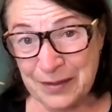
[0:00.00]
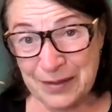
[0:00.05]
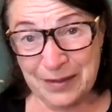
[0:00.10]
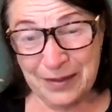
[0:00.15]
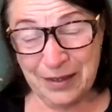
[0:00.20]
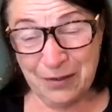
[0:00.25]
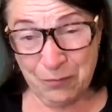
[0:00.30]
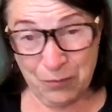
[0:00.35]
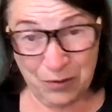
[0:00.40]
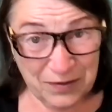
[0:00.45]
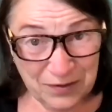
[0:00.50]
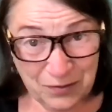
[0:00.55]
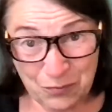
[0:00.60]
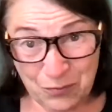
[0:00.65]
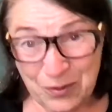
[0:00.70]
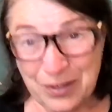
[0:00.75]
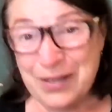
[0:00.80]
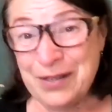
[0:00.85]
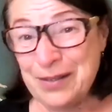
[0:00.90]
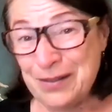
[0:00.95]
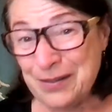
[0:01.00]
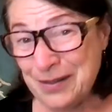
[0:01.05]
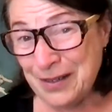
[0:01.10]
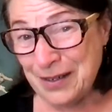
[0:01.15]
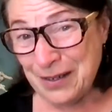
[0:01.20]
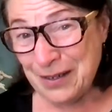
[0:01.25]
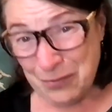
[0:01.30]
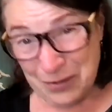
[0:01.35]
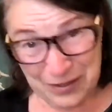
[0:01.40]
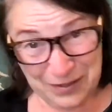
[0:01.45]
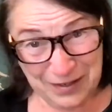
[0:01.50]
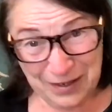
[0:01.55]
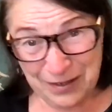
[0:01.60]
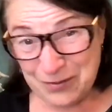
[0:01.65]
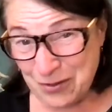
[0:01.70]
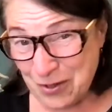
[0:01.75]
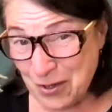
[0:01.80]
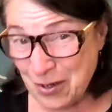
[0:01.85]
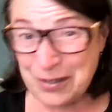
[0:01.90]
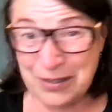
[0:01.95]
he wasn't well, went down,
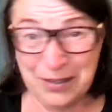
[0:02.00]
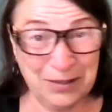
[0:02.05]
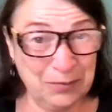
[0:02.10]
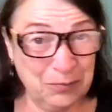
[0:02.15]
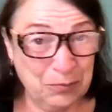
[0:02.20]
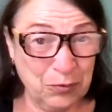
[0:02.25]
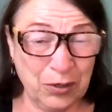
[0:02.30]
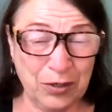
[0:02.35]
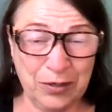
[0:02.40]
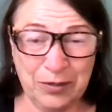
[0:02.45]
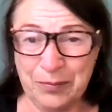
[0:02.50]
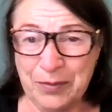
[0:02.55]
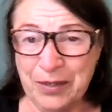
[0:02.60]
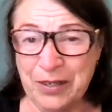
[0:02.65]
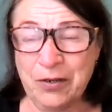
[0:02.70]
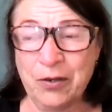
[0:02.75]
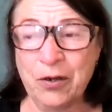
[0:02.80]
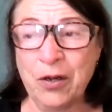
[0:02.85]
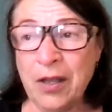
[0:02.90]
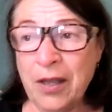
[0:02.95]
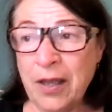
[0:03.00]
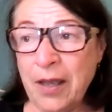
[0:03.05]
got him, brought him here.